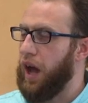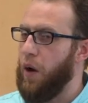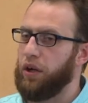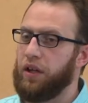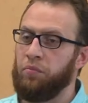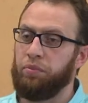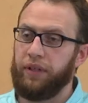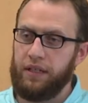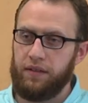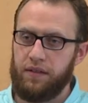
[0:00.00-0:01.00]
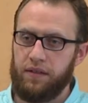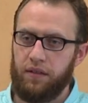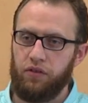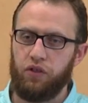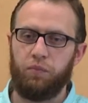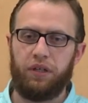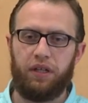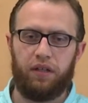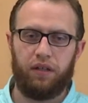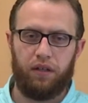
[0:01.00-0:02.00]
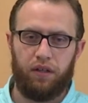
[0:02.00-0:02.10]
our complaints should be